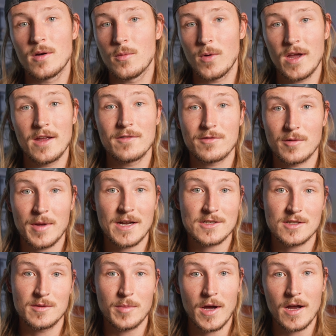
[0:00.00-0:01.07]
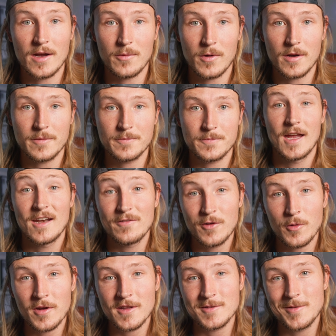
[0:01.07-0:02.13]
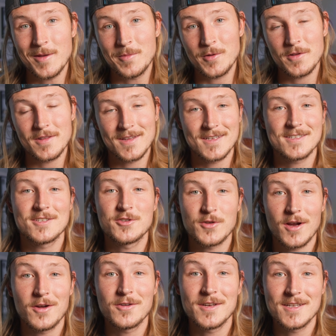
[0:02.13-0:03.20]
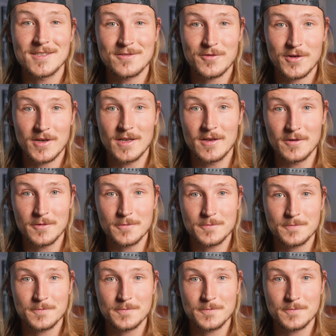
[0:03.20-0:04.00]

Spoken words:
away from actually buying one. And if you're one of those people, this drone is for you.